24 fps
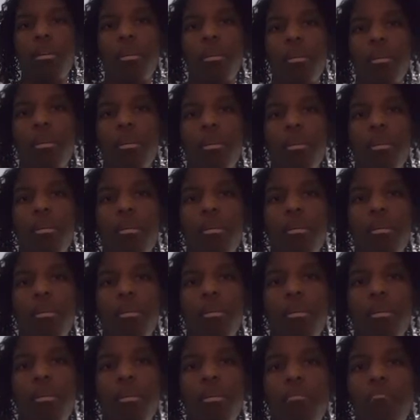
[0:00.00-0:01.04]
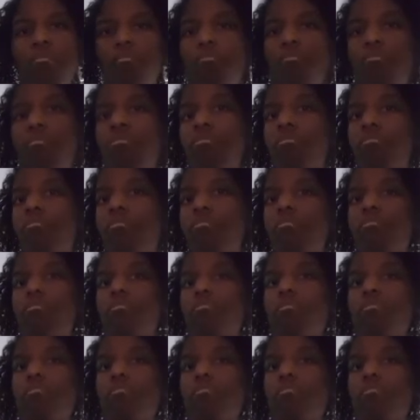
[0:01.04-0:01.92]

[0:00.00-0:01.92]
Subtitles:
(silence)